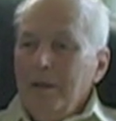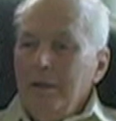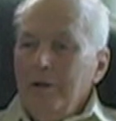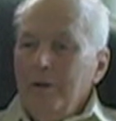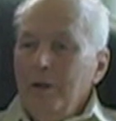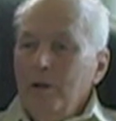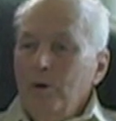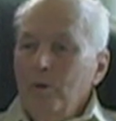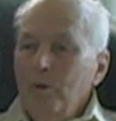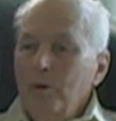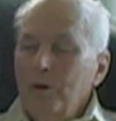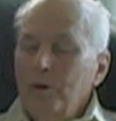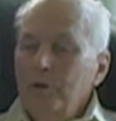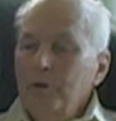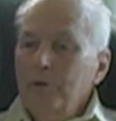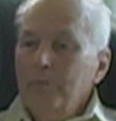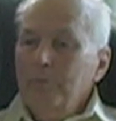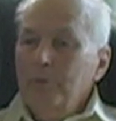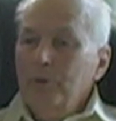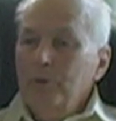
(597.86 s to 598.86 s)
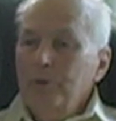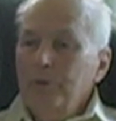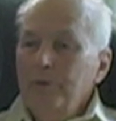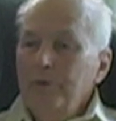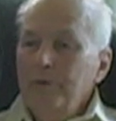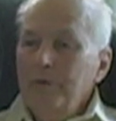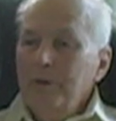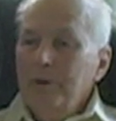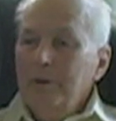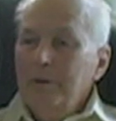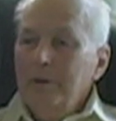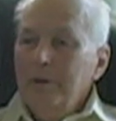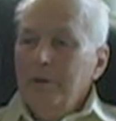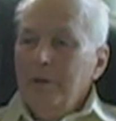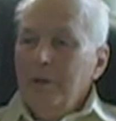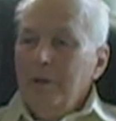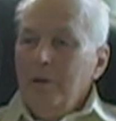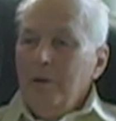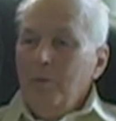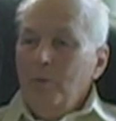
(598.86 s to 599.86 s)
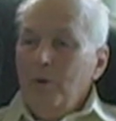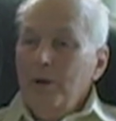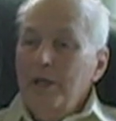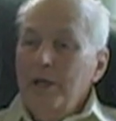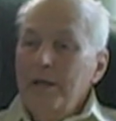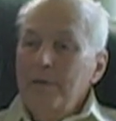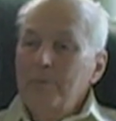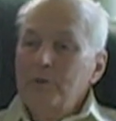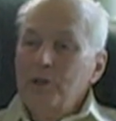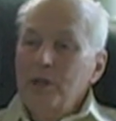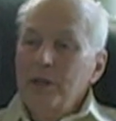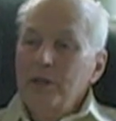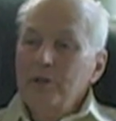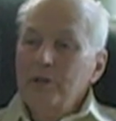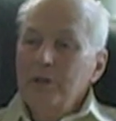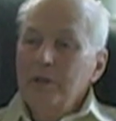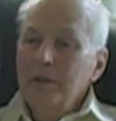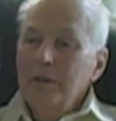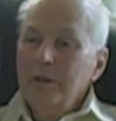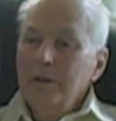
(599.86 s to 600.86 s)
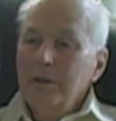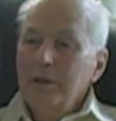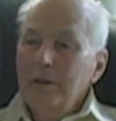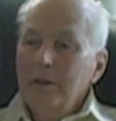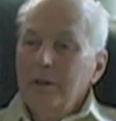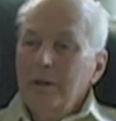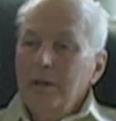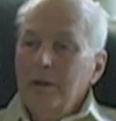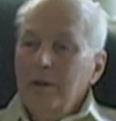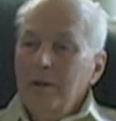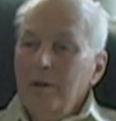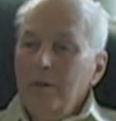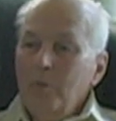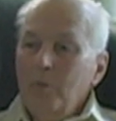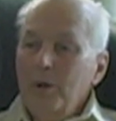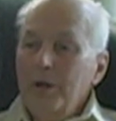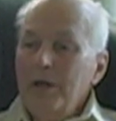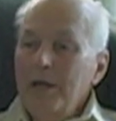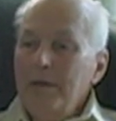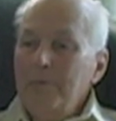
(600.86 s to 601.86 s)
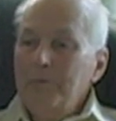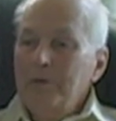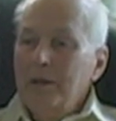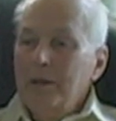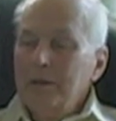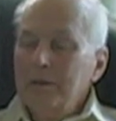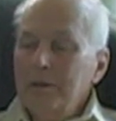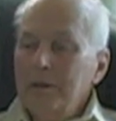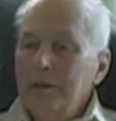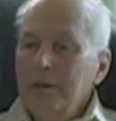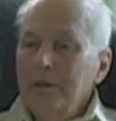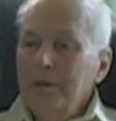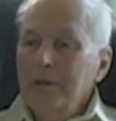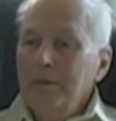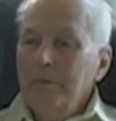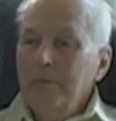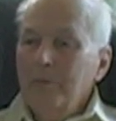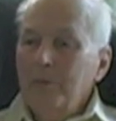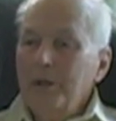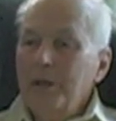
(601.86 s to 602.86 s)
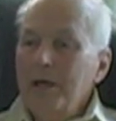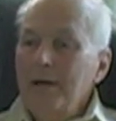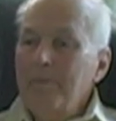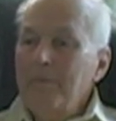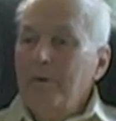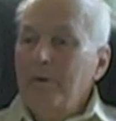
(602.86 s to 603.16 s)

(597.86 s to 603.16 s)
in order to improve. We keep changing, keep testing, we keep